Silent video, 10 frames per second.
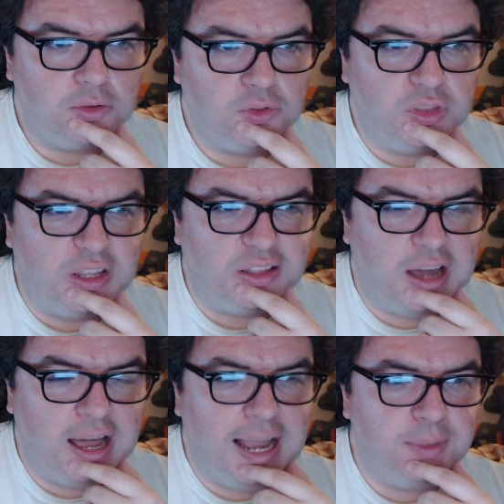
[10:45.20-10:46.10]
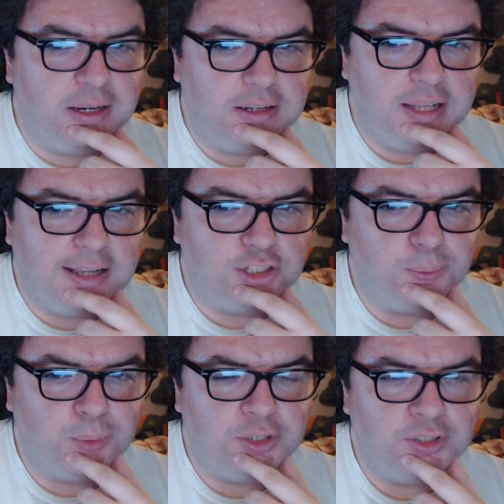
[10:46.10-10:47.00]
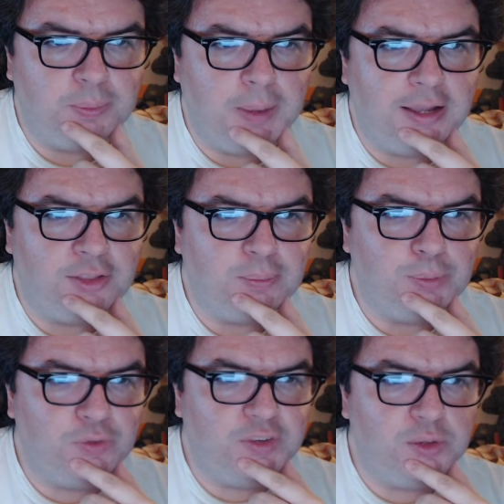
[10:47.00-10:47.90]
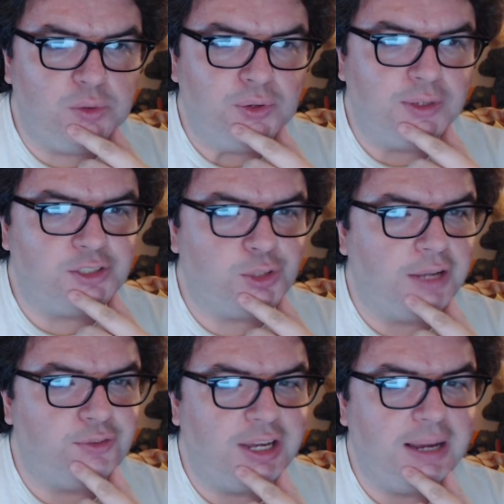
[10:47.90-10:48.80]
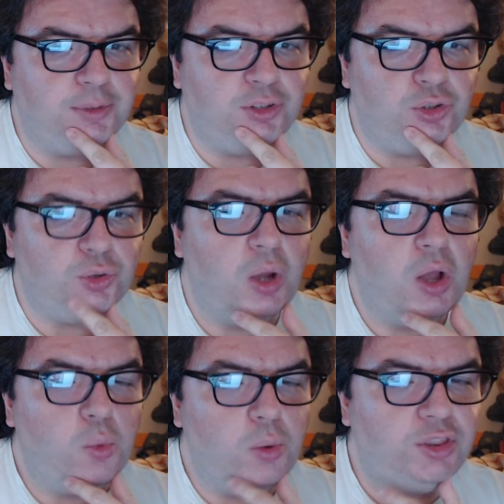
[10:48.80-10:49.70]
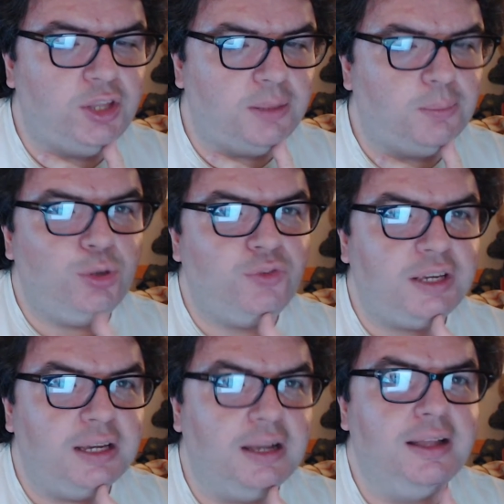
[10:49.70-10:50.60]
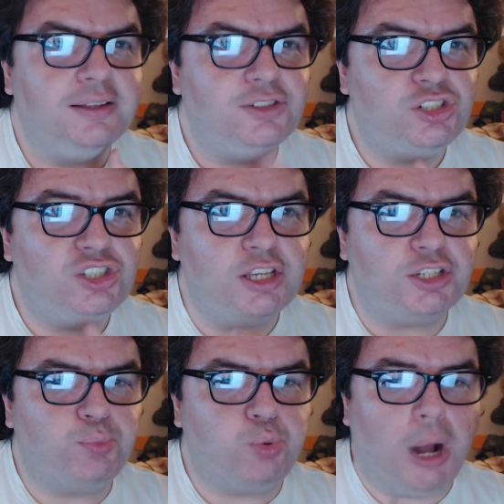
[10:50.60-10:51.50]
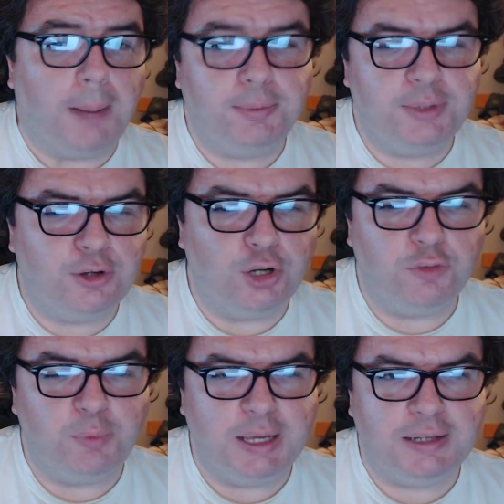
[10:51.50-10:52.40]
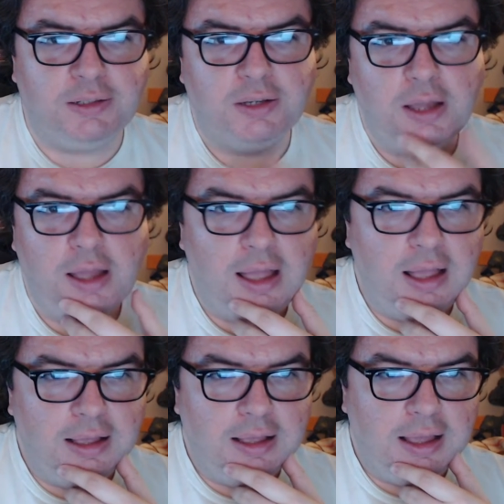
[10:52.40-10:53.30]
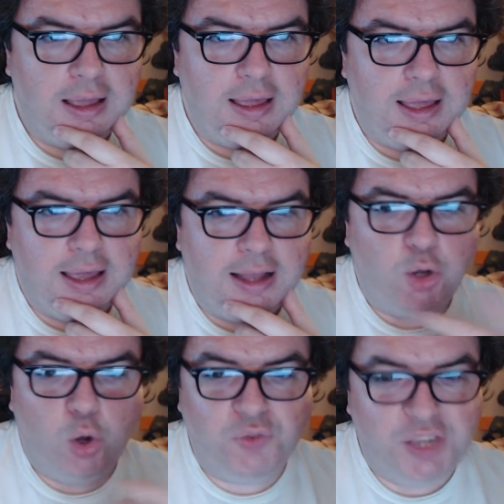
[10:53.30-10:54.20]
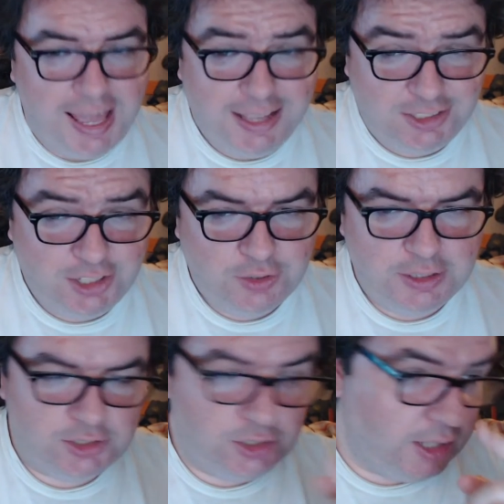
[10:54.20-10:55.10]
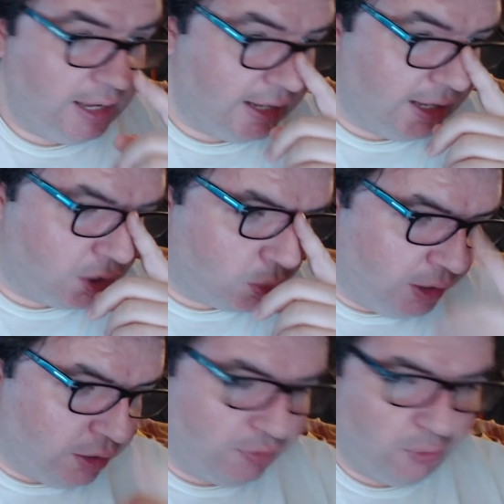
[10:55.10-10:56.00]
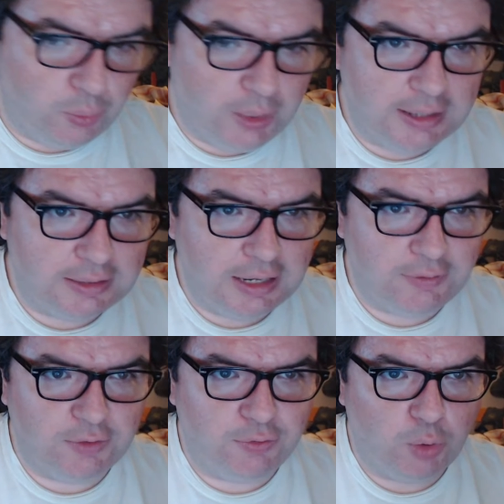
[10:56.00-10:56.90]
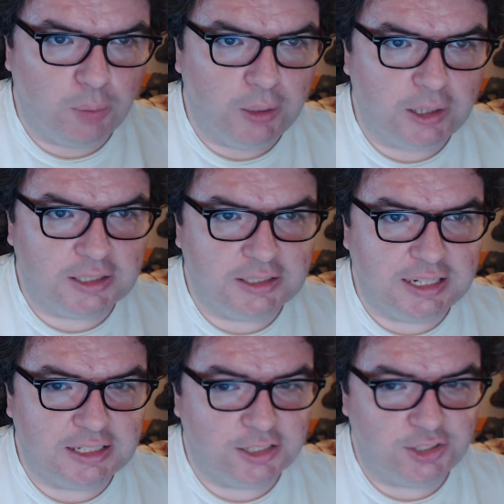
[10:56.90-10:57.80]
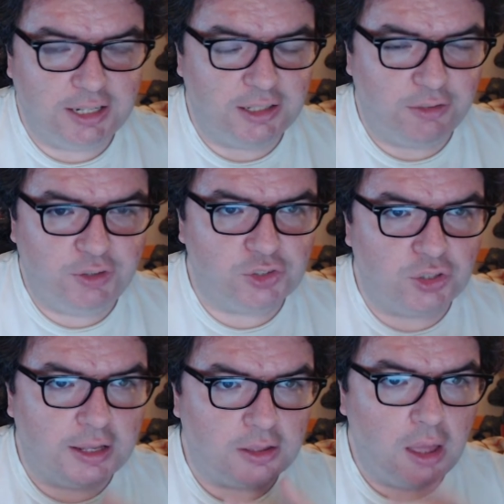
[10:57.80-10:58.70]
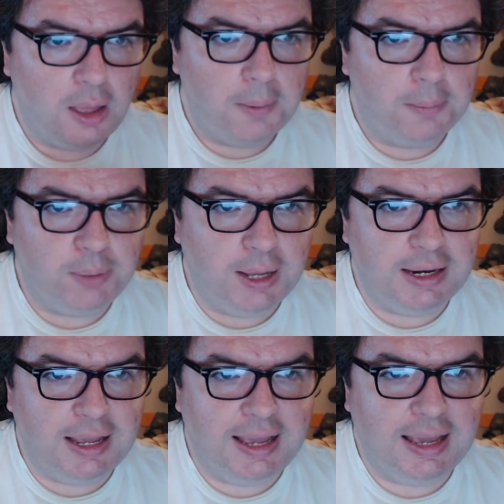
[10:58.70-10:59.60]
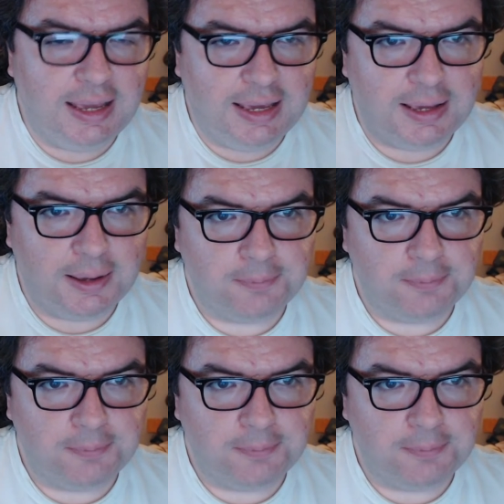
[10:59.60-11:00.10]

the time that it takes to put into making the movie, you don't necessarily have time to do within a movie. This probably could have been an OVA series, like a three or four, like not even a four part, because that's actually getting the feature length, but a,